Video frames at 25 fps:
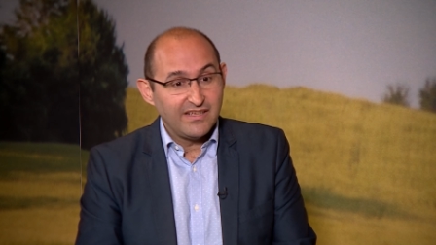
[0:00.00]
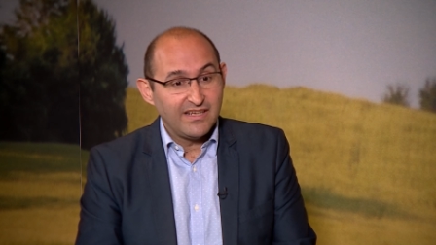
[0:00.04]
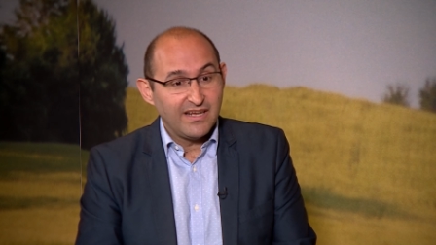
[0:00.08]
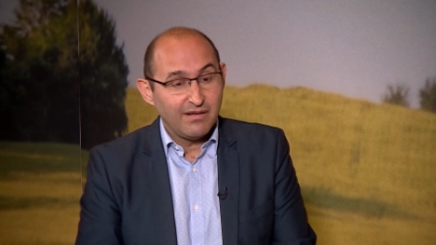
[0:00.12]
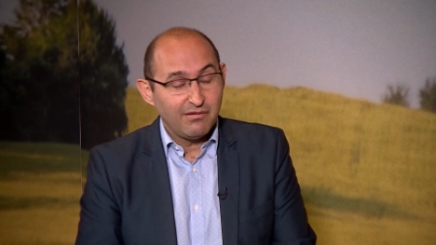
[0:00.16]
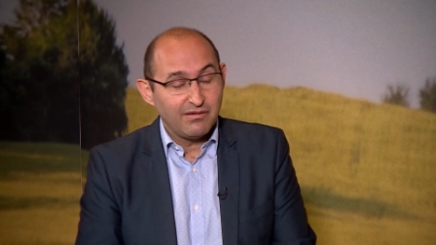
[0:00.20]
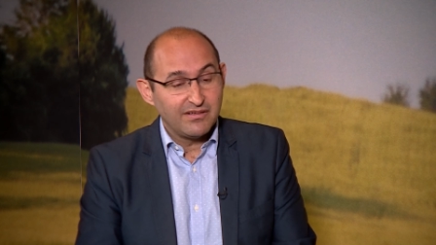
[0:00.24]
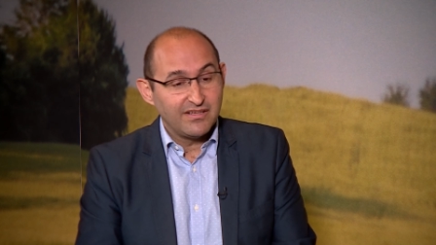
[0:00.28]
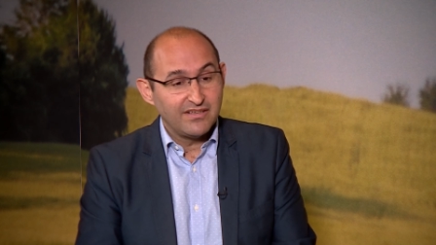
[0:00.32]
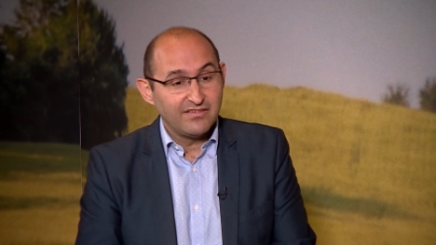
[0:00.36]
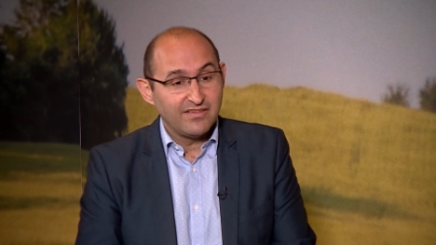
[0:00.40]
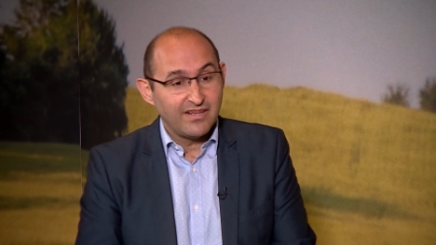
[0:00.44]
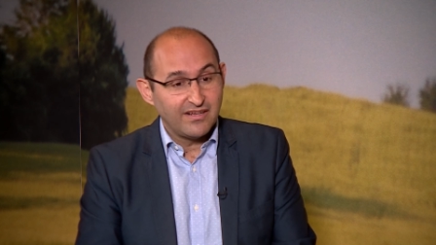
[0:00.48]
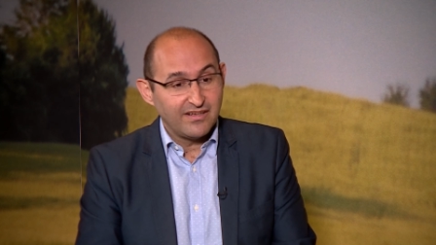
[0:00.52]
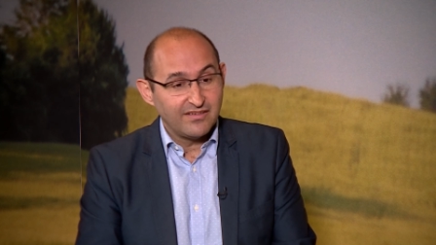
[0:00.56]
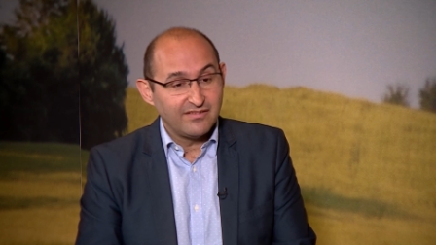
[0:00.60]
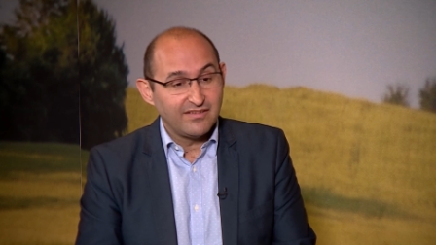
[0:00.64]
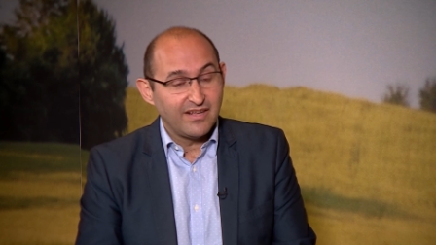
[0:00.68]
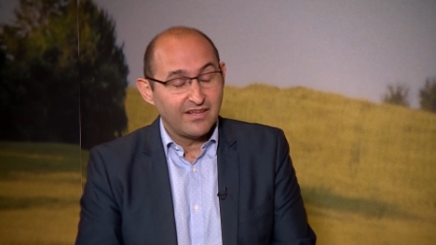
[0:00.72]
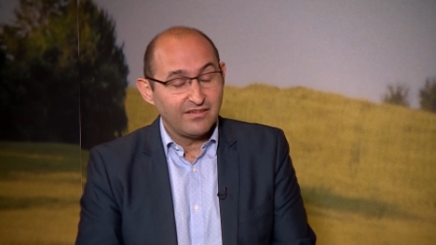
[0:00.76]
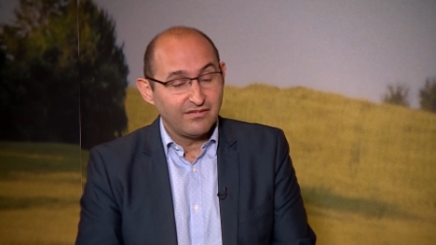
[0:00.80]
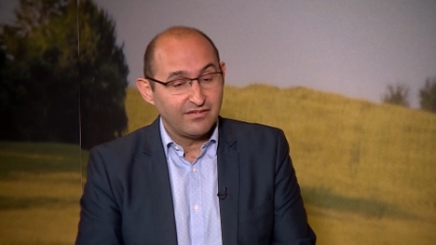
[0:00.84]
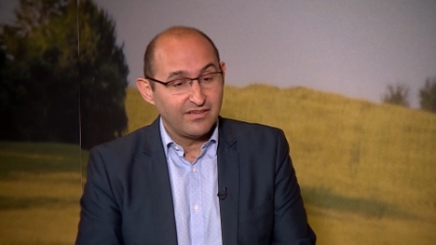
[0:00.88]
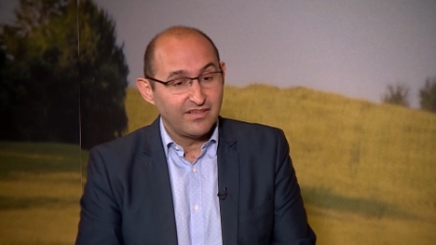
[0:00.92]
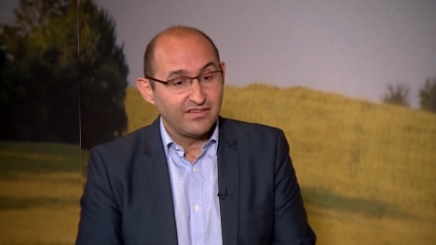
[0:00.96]
nowadays
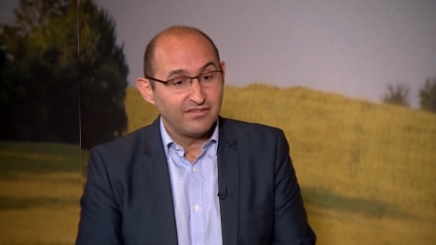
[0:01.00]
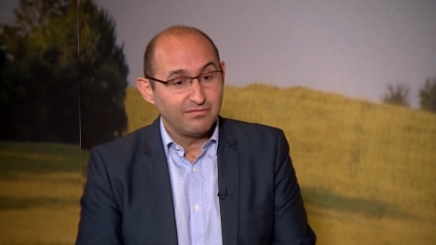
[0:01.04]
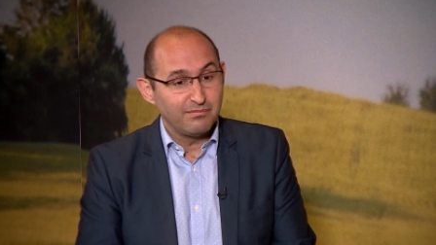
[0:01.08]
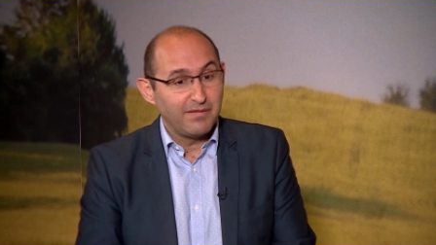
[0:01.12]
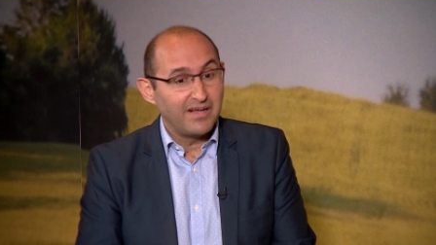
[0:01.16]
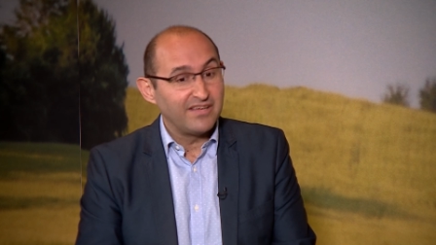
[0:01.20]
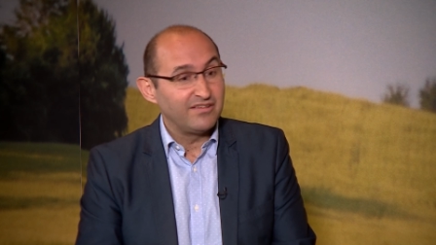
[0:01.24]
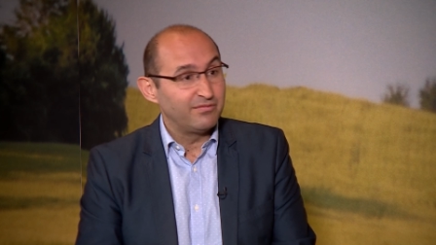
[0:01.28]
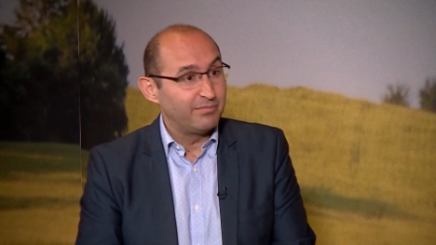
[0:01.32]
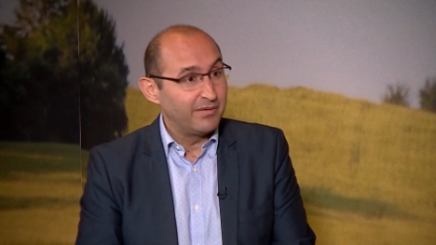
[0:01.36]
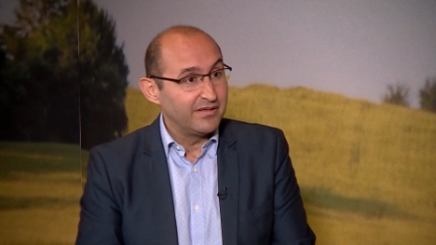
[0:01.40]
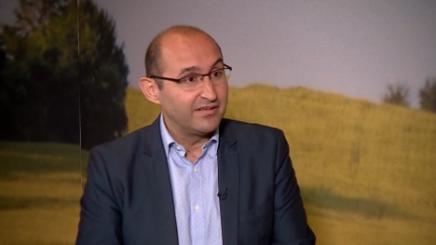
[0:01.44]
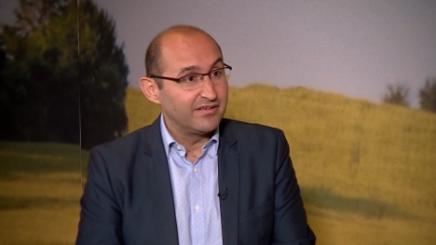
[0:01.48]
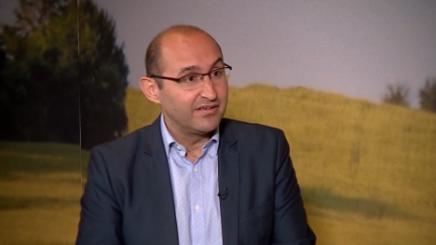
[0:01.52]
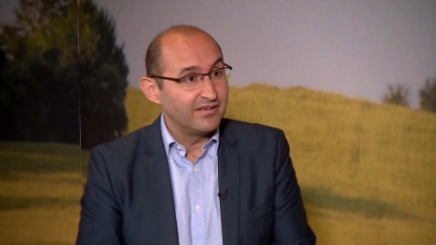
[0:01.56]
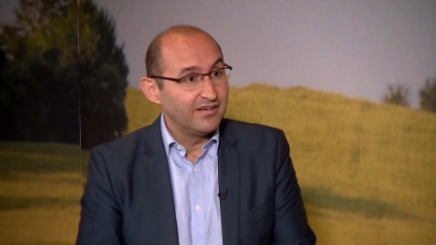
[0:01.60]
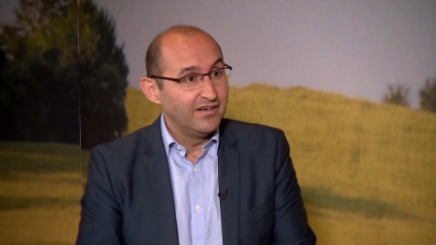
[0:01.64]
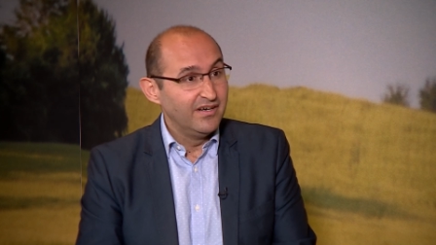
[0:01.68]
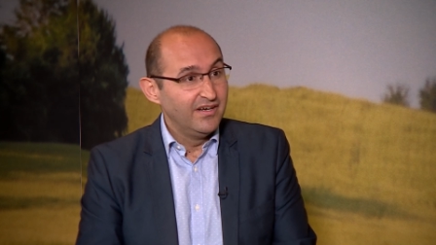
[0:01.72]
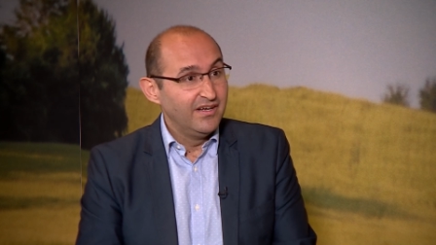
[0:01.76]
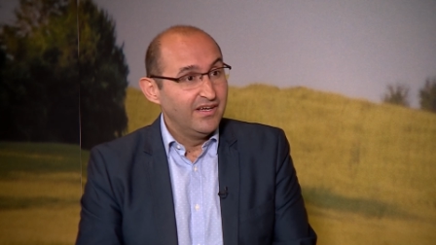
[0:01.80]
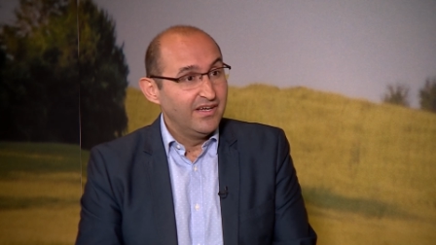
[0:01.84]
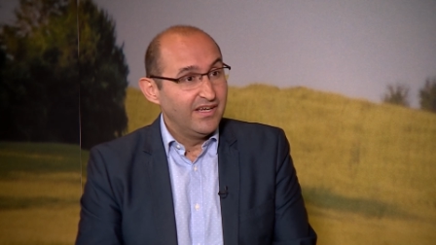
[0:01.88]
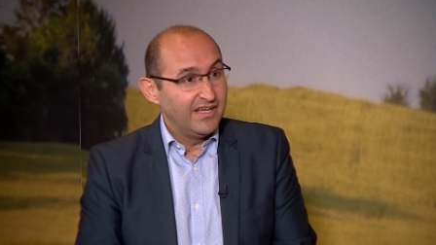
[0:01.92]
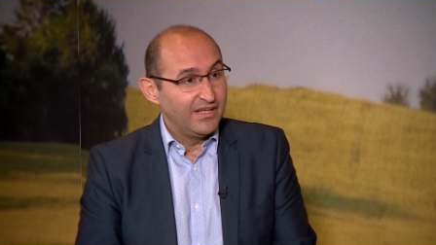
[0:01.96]
understands things much better.
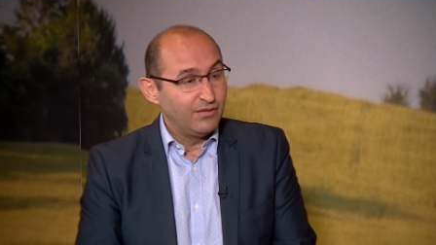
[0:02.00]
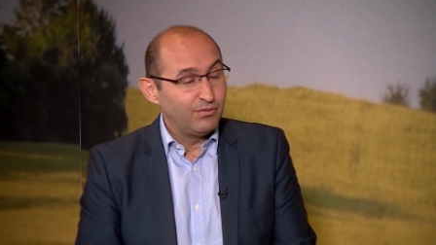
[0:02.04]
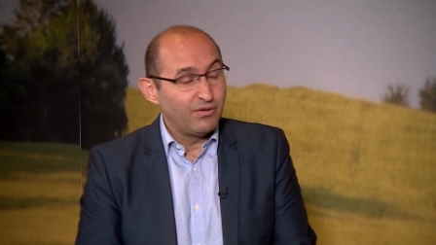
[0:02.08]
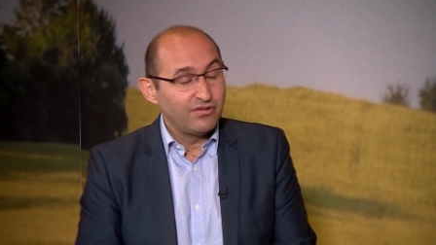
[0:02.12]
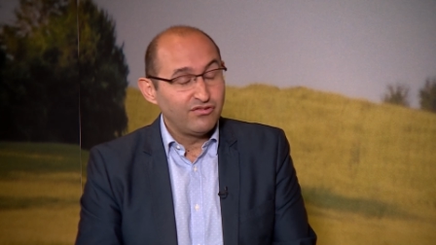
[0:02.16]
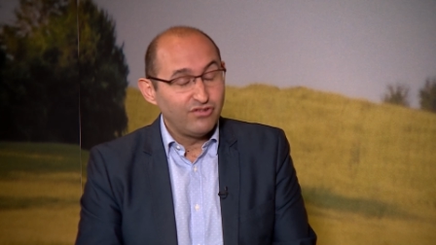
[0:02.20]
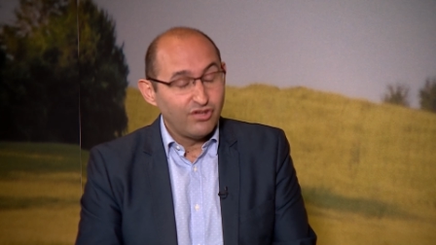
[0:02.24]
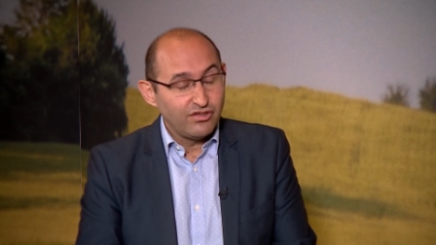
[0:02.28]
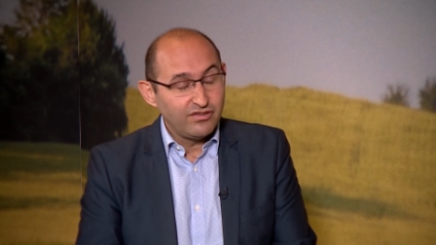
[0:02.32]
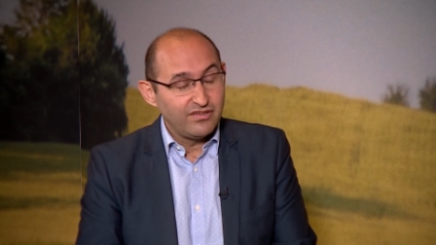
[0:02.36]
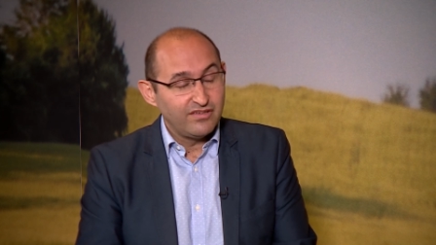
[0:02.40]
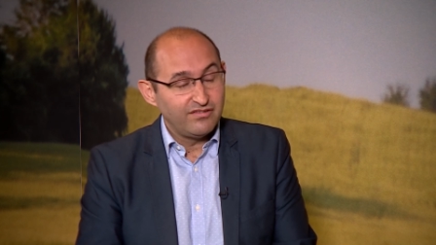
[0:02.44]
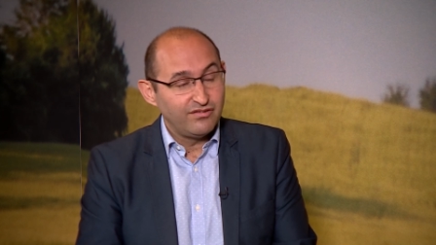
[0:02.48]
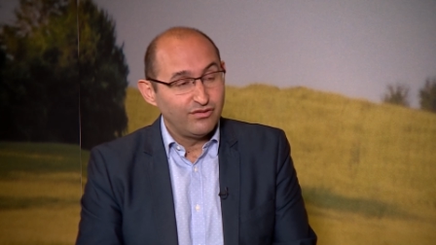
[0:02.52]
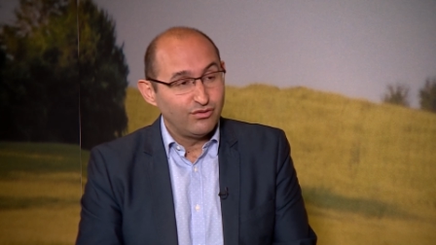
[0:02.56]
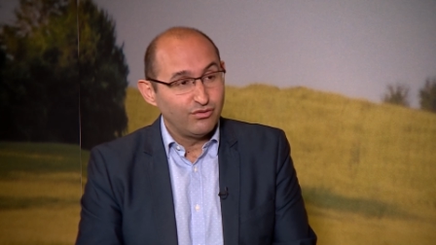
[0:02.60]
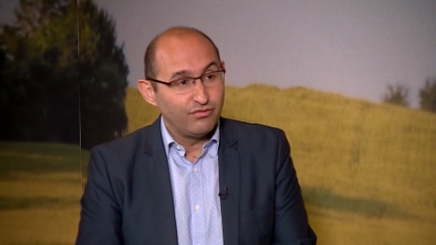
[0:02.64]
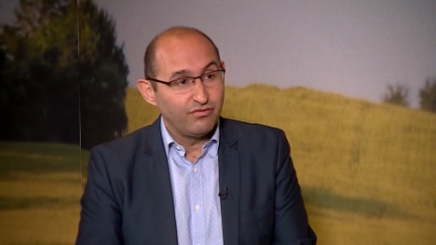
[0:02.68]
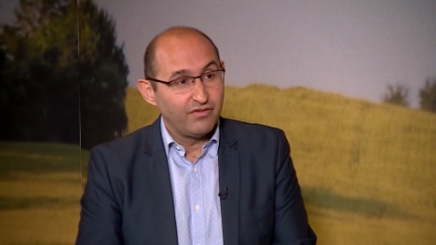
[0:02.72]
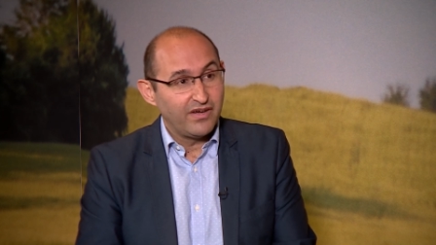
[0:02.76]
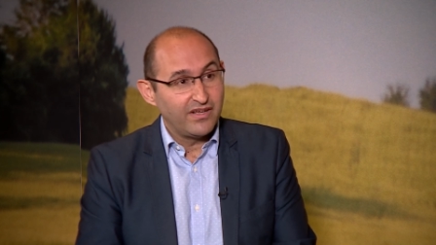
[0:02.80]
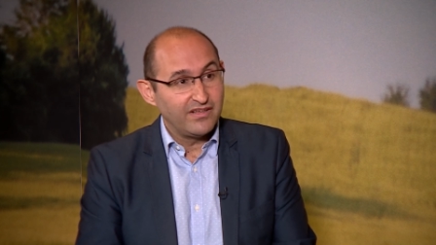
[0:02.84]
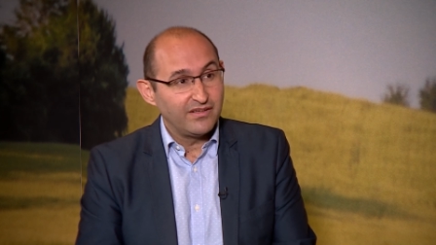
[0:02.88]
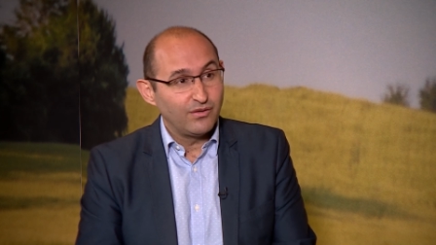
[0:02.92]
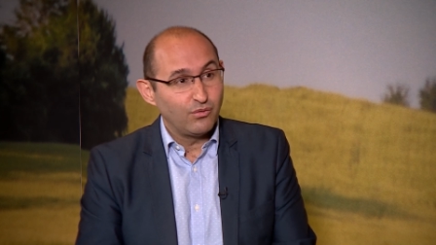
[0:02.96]
It was not easy to
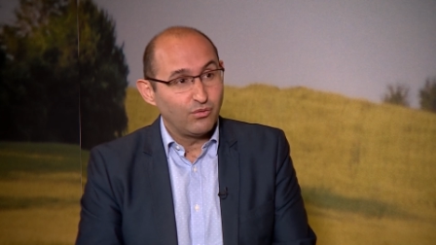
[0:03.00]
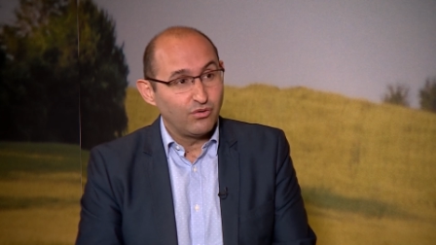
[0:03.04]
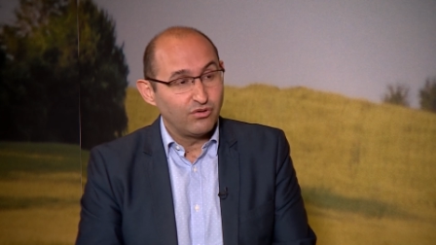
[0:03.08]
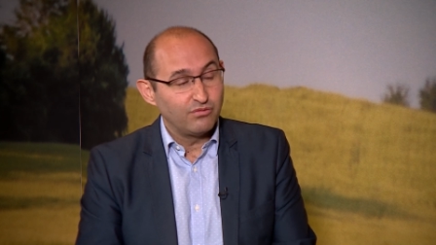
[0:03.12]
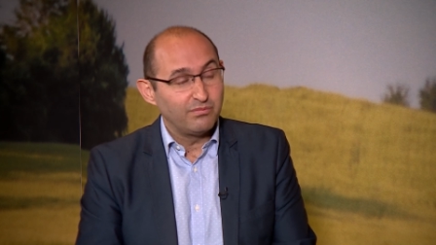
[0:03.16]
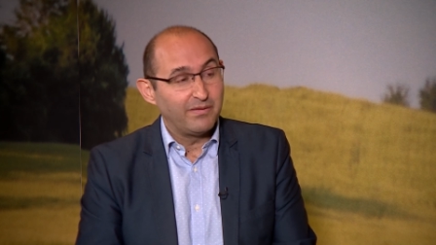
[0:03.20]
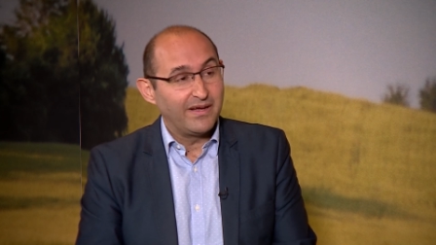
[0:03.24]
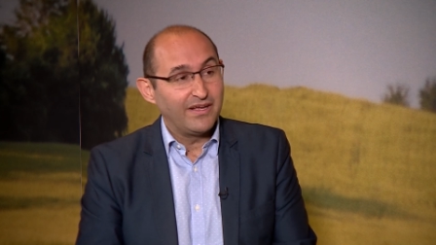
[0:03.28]
find the word